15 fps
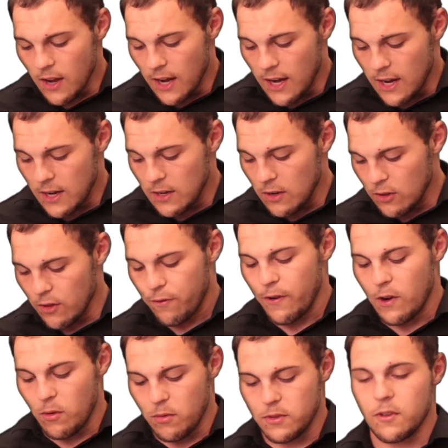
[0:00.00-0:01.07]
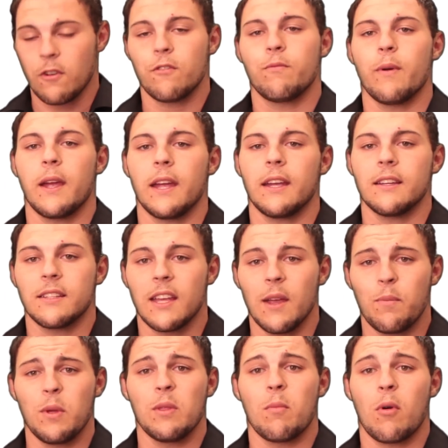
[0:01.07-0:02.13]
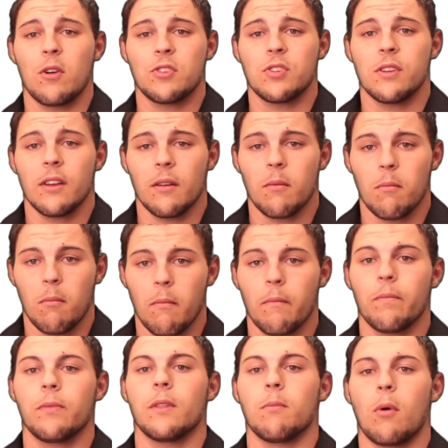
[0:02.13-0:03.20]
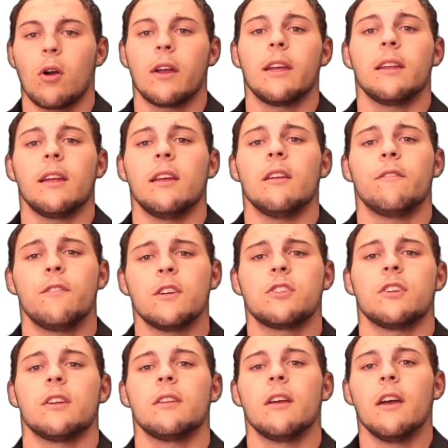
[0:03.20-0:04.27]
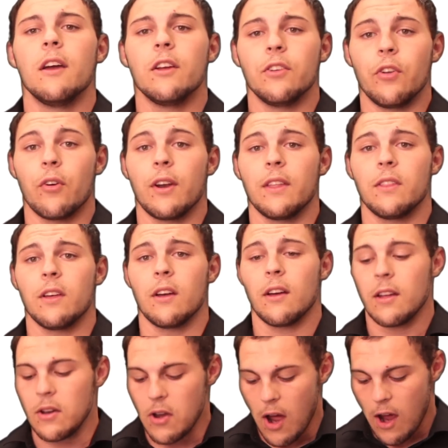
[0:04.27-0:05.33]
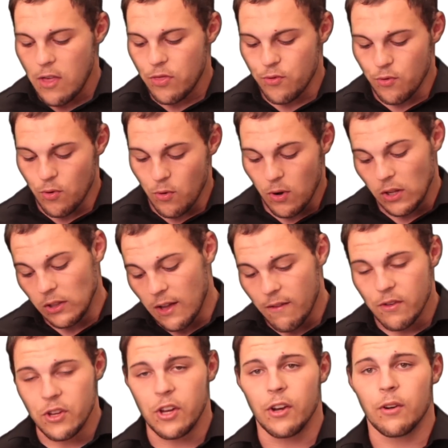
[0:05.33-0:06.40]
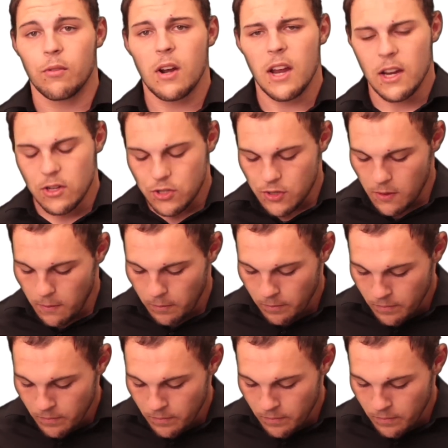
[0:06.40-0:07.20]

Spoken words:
and the Federal Reserve Bank is keeping the market inefficient during the 9 through 11 year range.